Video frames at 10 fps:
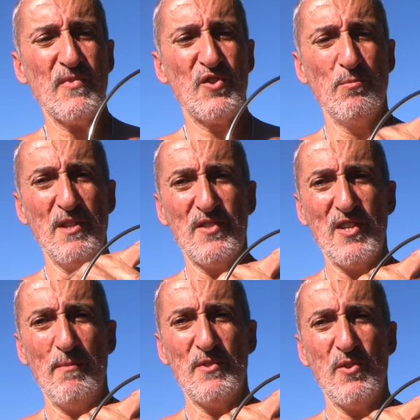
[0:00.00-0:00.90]
it's going to be the
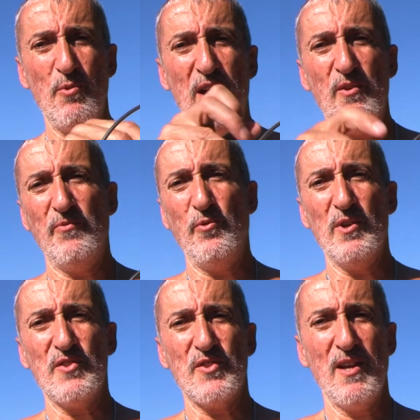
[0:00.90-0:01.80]
same as the radial
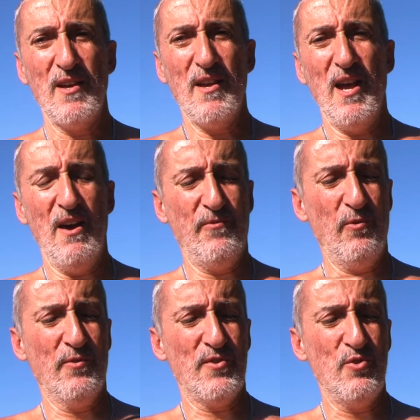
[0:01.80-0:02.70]
force, F
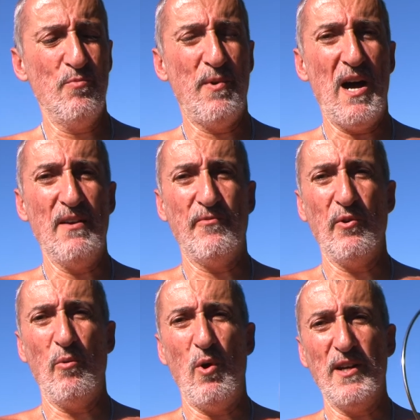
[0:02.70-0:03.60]
over 2 pi
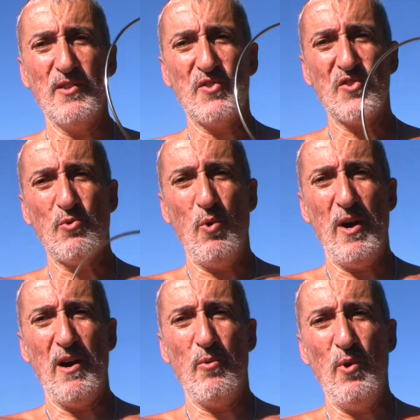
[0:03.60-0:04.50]
for a 1-inch
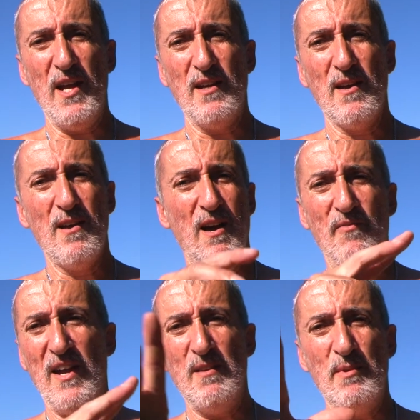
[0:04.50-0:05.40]
square ring
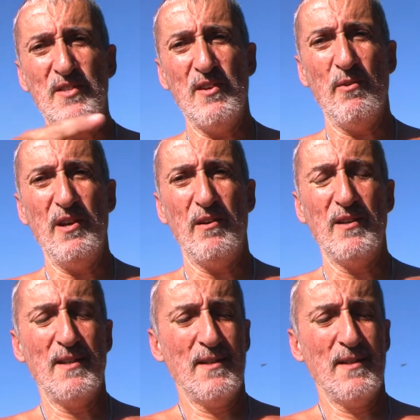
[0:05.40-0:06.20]
of any material.